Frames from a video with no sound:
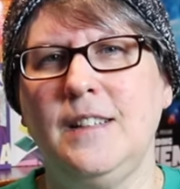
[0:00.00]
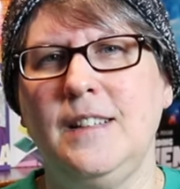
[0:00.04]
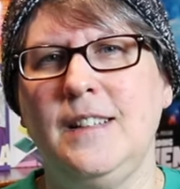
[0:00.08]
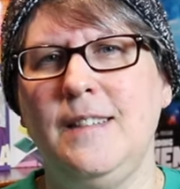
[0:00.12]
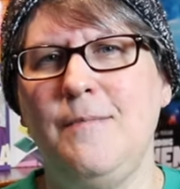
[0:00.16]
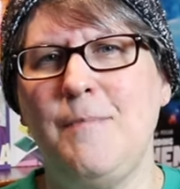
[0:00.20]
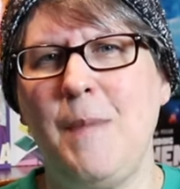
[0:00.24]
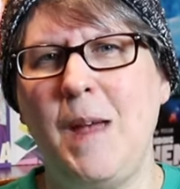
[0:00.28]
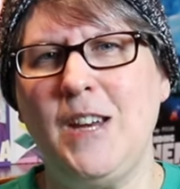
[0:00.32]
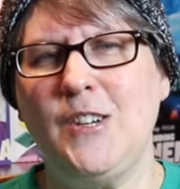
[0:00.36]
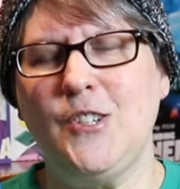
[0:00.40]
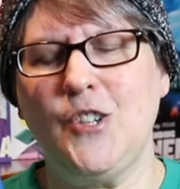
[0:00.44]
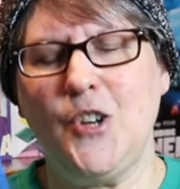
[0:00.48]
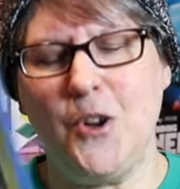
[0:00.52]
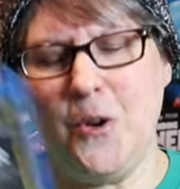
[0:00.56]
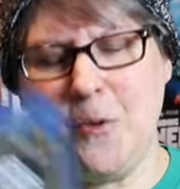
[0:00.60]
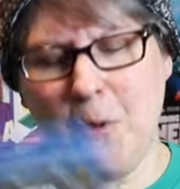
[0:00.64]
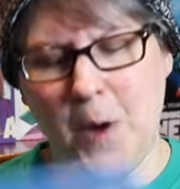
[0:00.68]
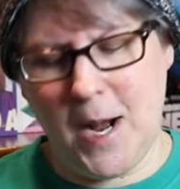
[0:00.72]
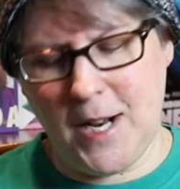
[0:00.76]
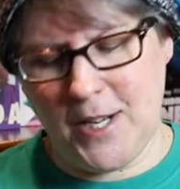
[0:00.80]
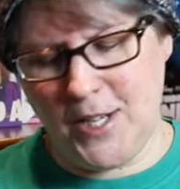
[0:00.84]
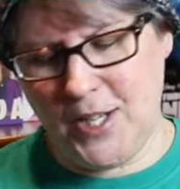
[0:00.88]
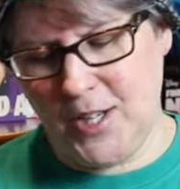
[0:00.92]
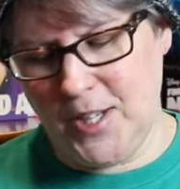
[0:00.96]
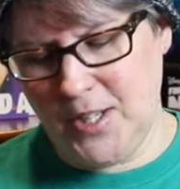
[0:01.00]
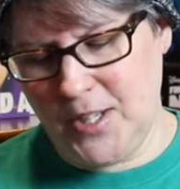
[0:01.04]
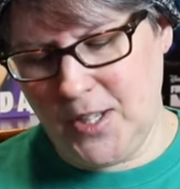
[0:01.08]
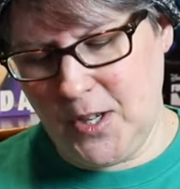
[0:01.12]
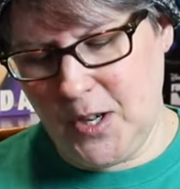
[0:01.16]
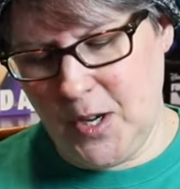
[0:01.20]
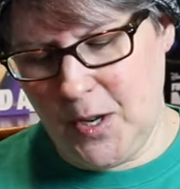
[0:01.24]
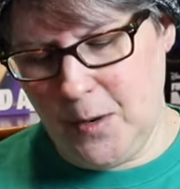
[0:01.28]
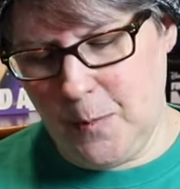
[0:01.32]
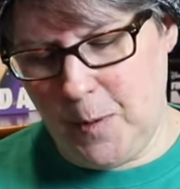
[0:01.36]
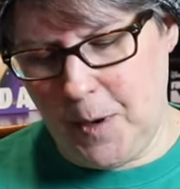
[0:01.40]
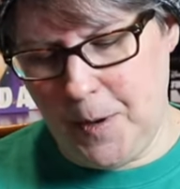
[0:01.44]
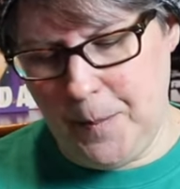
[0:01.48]
Make sure you watch it. It's a
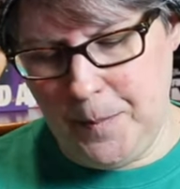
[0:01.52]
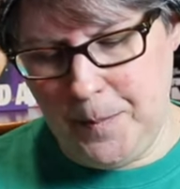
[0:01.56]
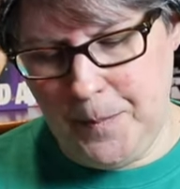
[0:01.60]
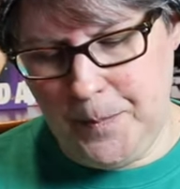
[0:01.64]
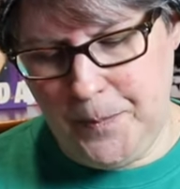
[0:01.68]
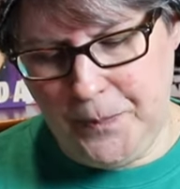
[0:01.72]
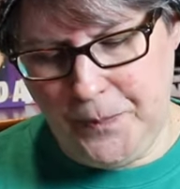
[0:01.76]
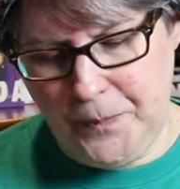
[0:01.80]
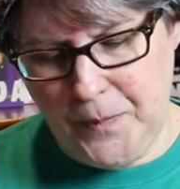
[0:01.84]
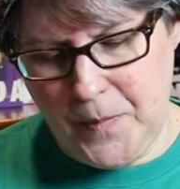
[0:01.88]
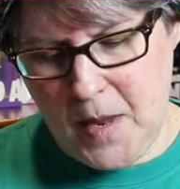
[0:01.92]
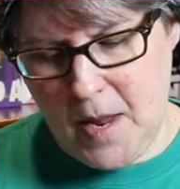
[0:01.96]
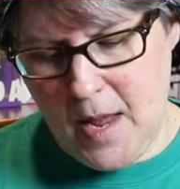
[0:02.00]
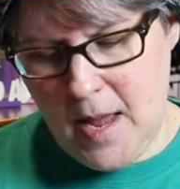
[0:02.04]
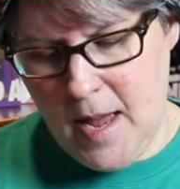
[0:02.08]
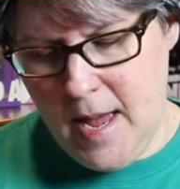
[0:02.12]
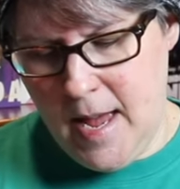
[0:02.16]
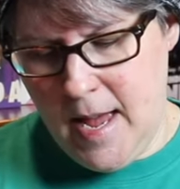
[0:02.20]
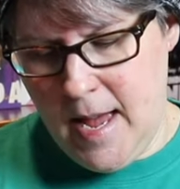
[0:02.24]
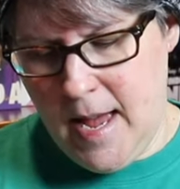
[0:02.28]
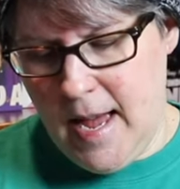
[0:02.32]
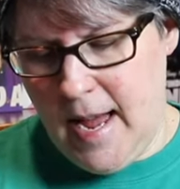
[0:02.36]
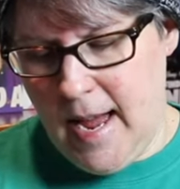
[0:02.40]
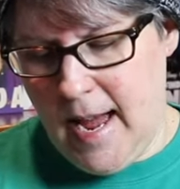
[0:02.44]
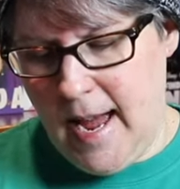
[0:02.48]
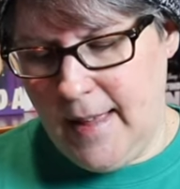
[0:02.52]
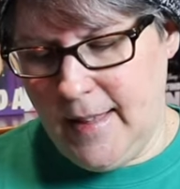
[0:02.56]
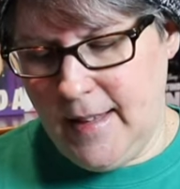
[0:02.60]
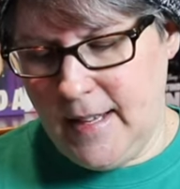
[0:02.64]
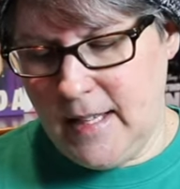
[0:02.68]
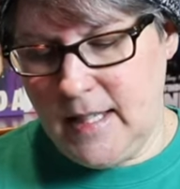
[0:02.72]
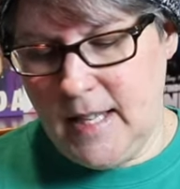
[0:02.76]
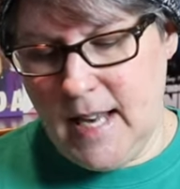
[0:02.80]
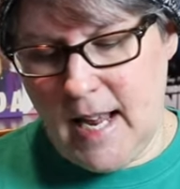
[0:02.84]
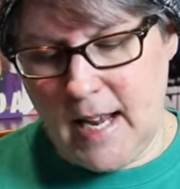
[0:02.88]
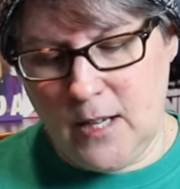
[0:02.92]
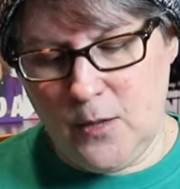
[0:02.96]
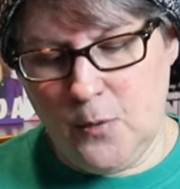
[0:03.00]
good one. And
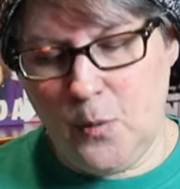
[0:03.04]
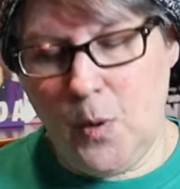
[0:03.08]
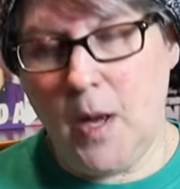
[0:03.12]
this next